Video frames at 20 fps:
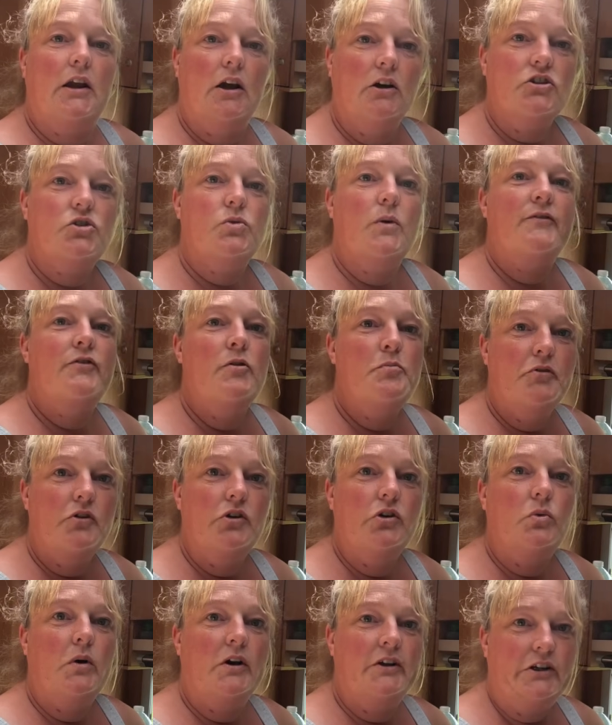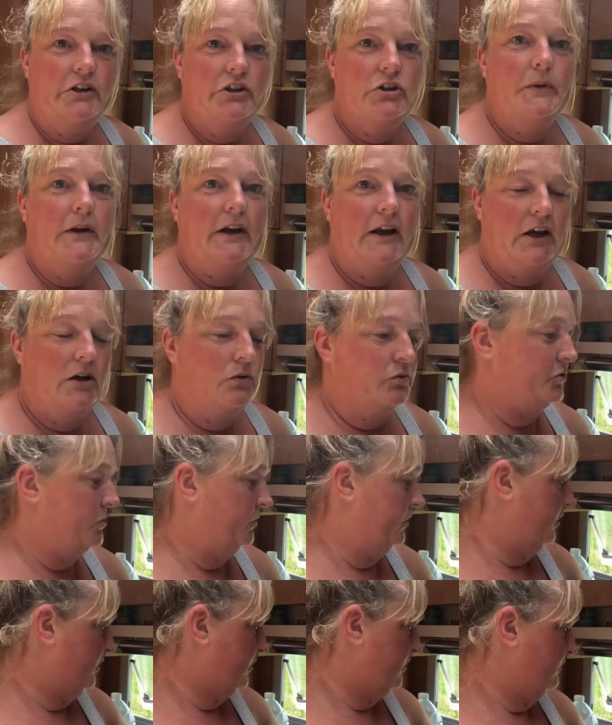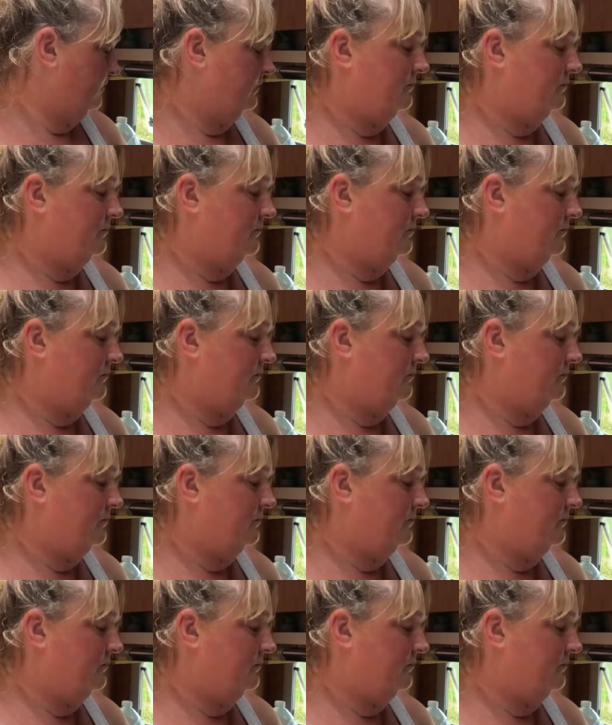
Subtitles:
got to have a brew while you're doing housework.